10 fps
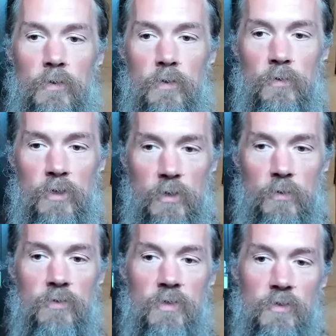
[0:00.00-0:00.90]
you
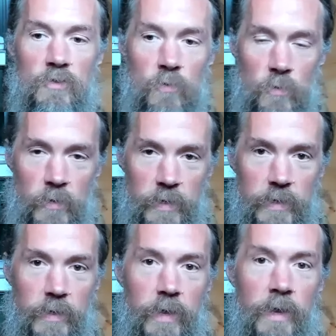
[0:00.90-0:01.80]
use the
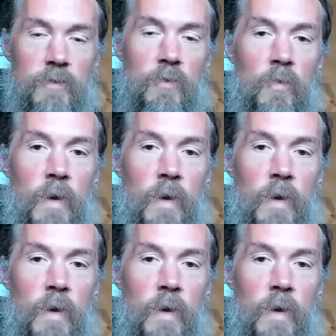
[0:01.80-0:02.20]
story as a